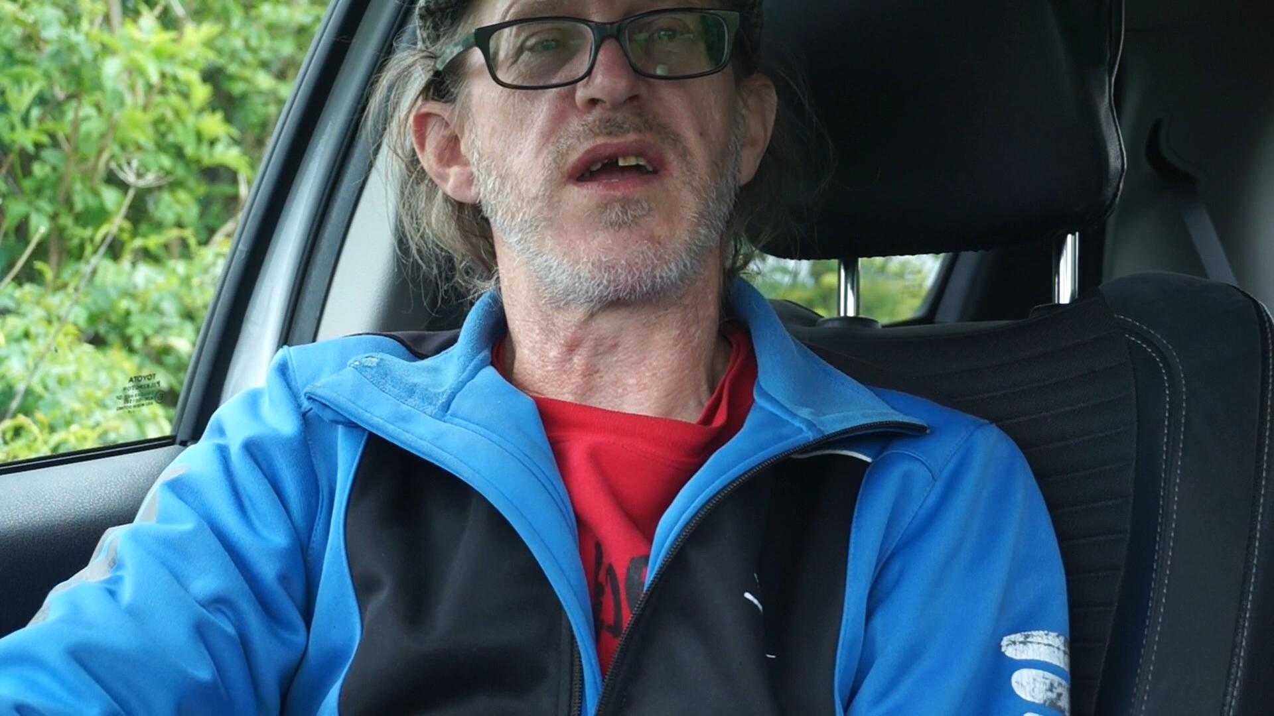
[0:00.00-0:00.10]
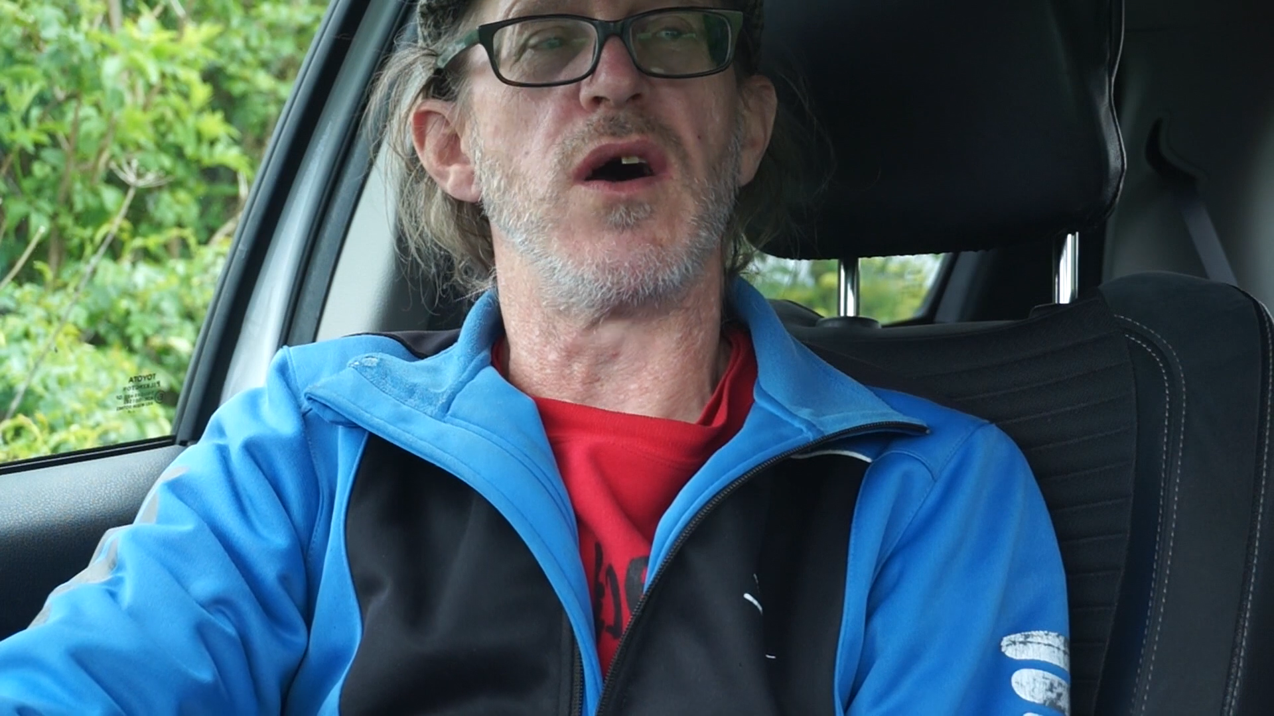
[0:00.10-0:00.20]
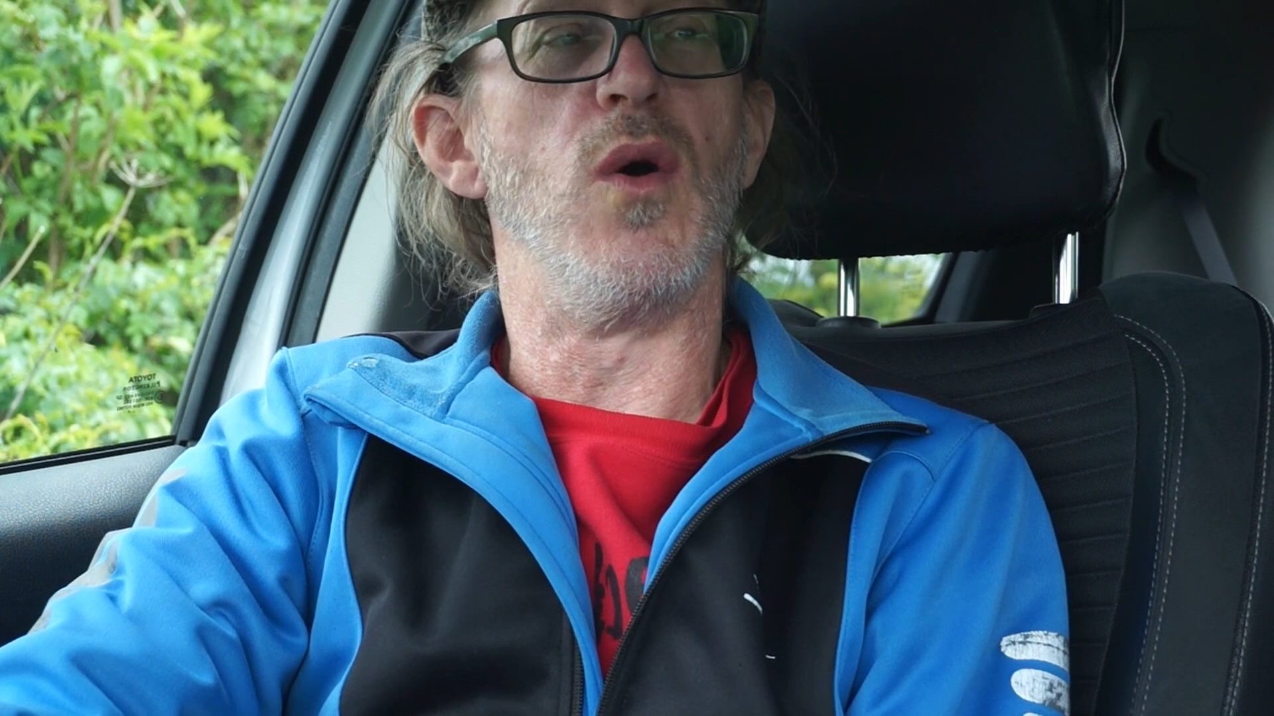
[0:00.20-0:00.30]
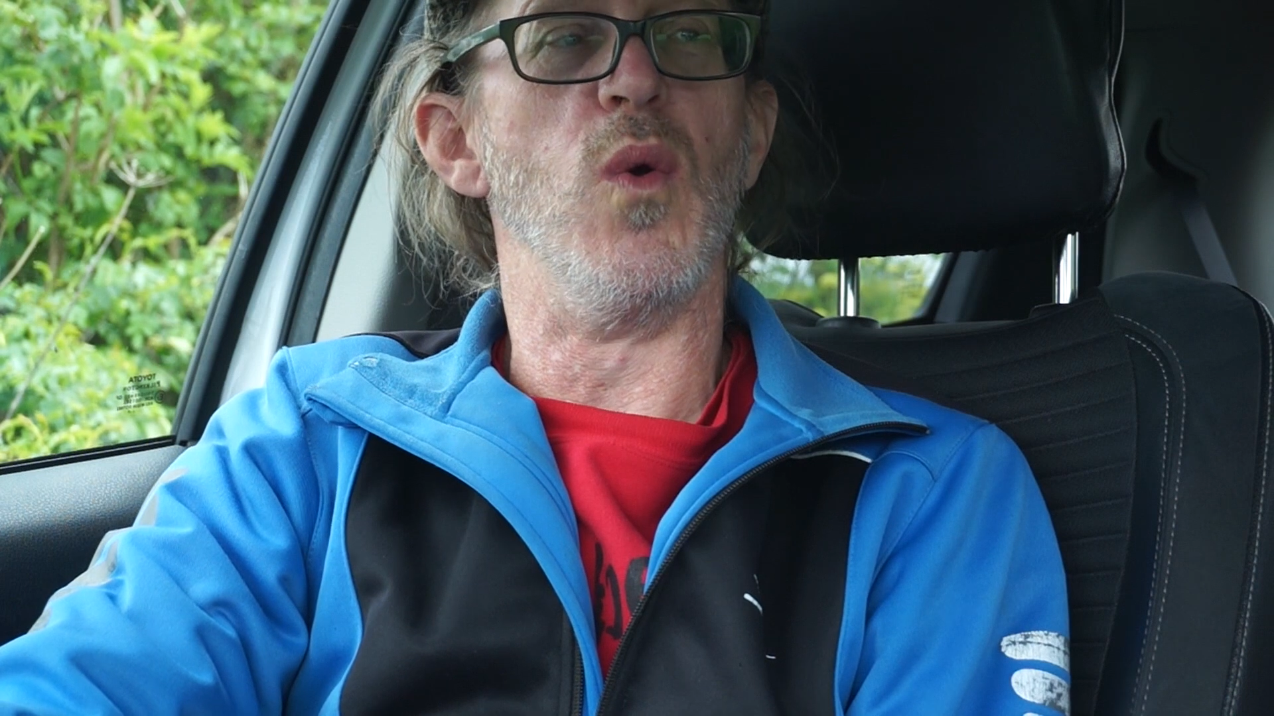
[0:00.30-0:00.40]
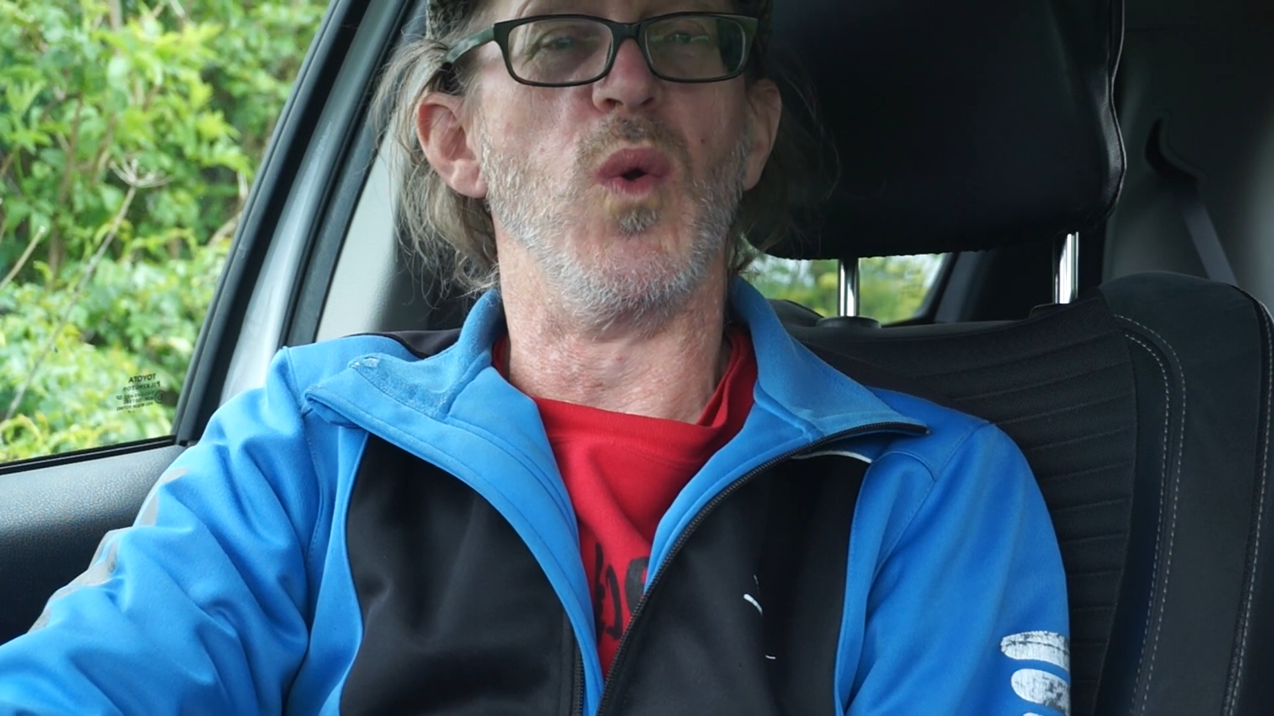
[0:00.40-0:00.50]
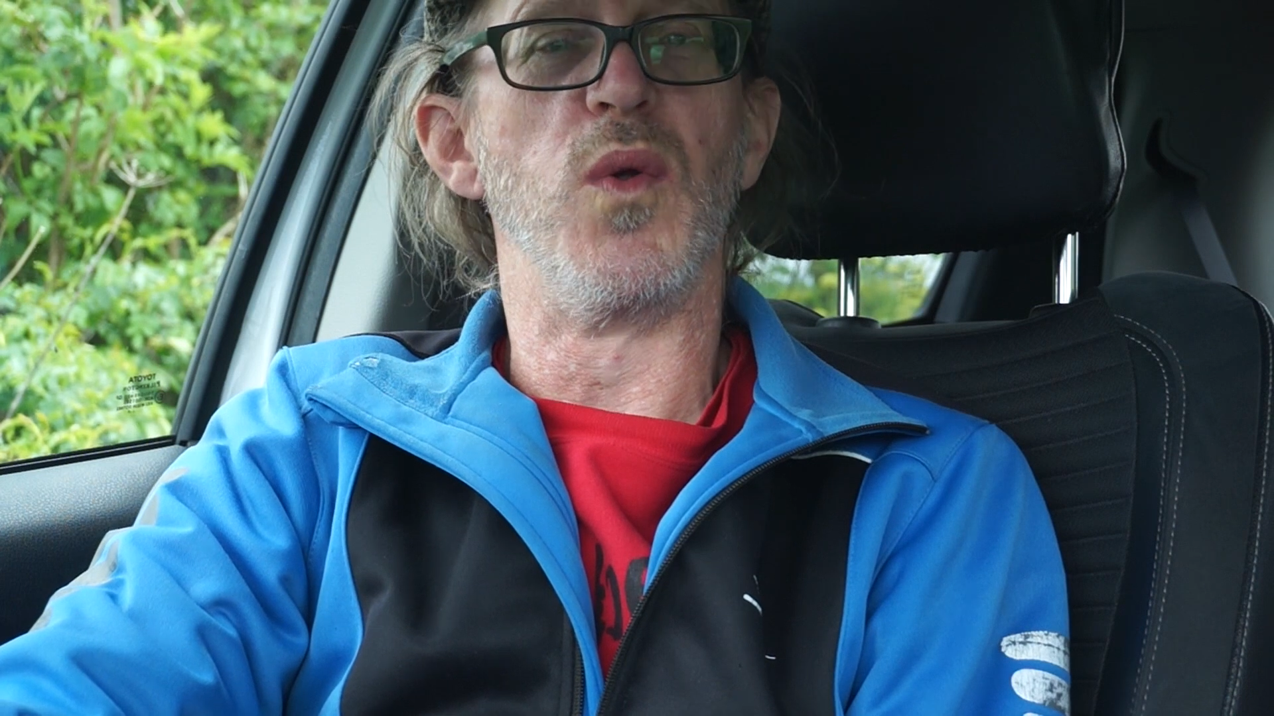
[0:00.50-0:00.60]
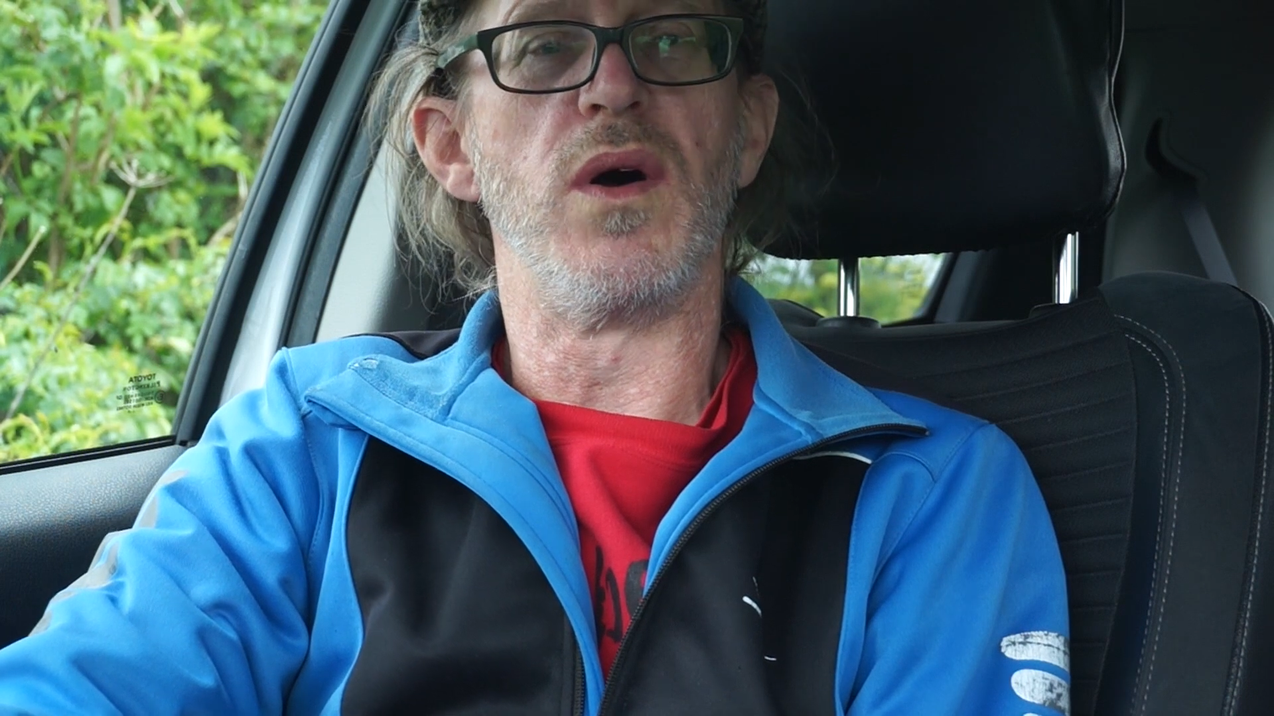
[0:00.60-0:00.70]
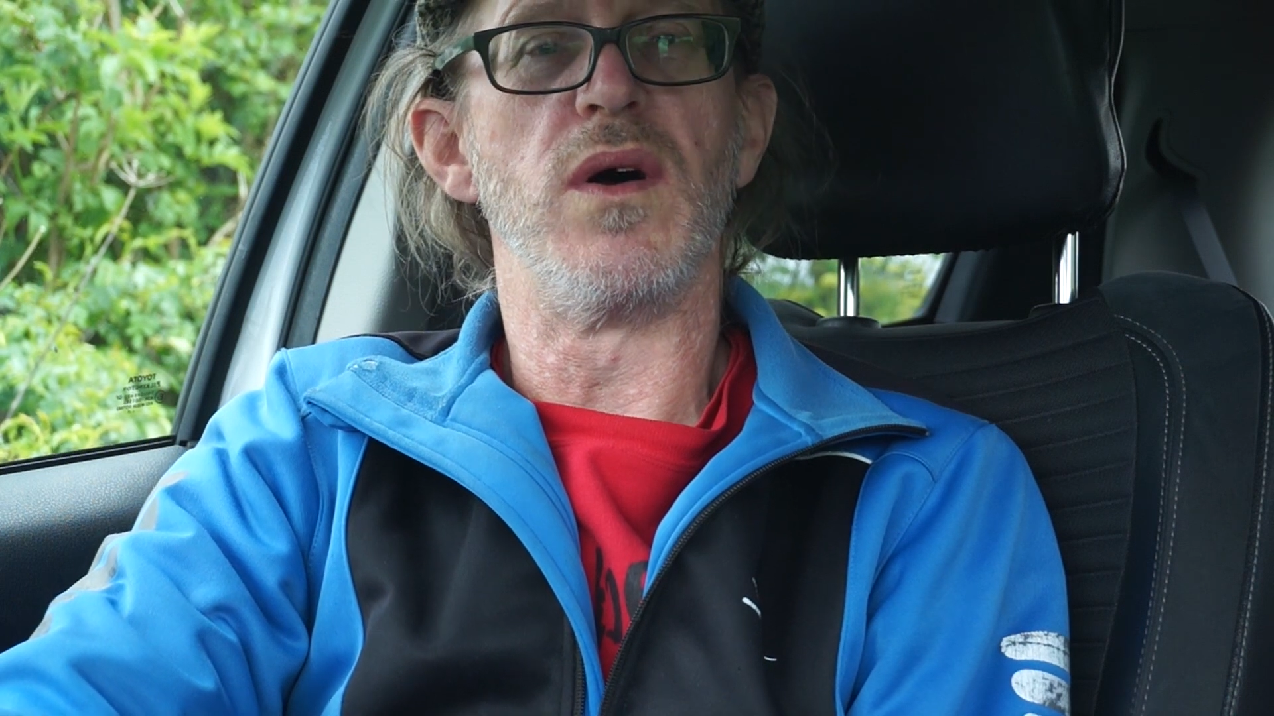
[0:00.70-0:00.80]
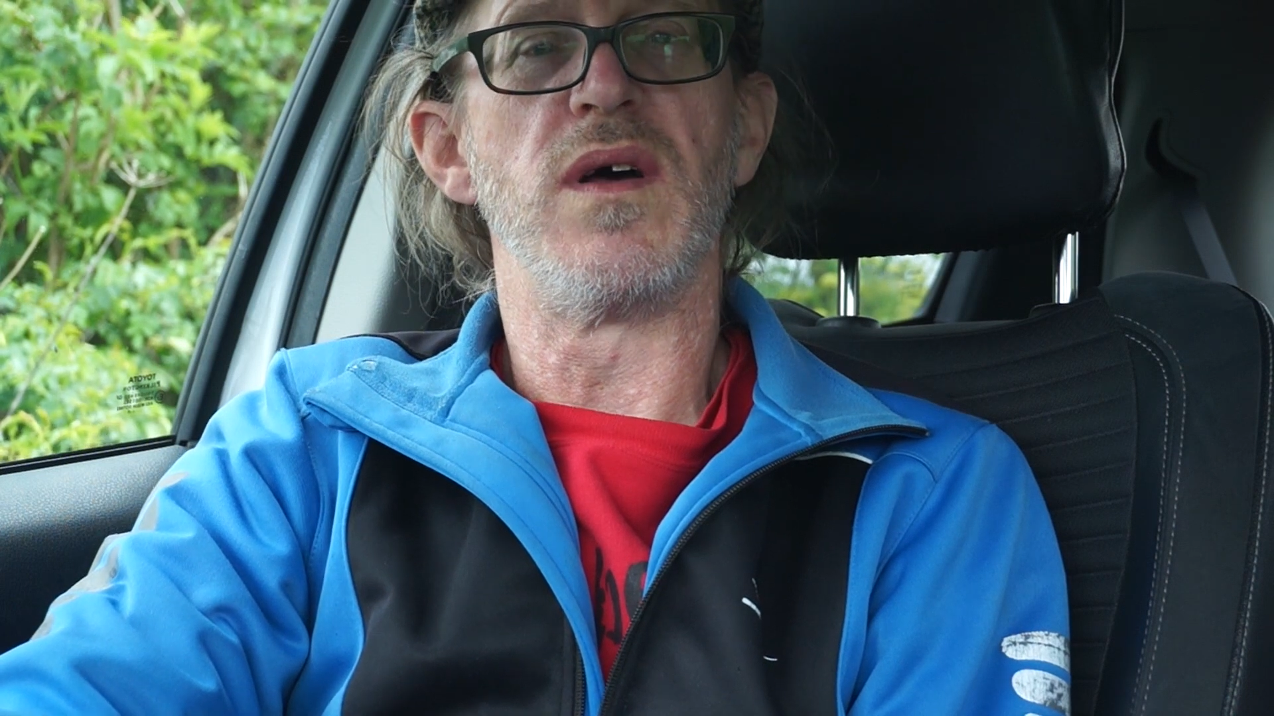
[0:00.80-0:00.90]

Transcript: cold